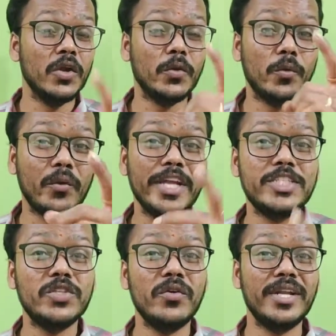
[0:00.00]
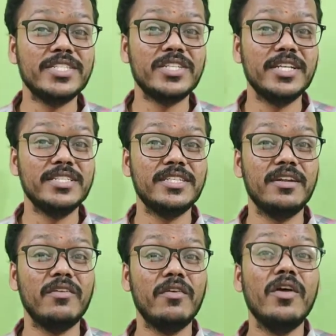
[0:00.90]
To reach your
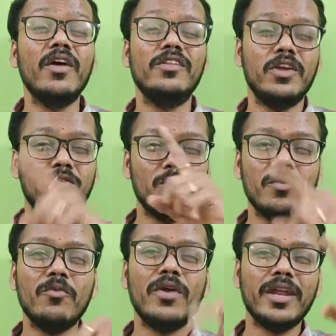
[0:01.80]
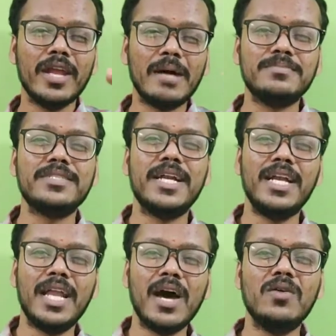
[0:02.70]
destination, there will be very ups
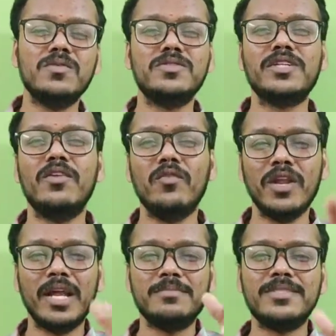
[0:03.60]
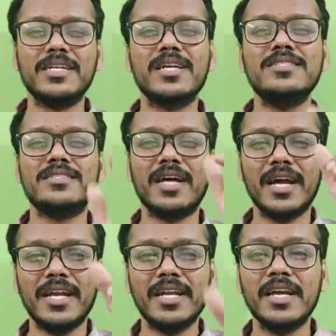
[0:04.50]
and downs and very obstacles,
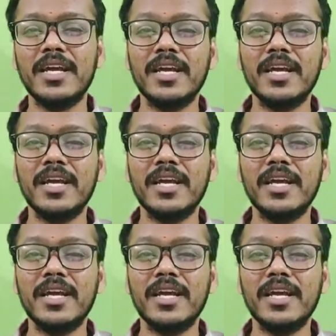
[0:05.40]
right?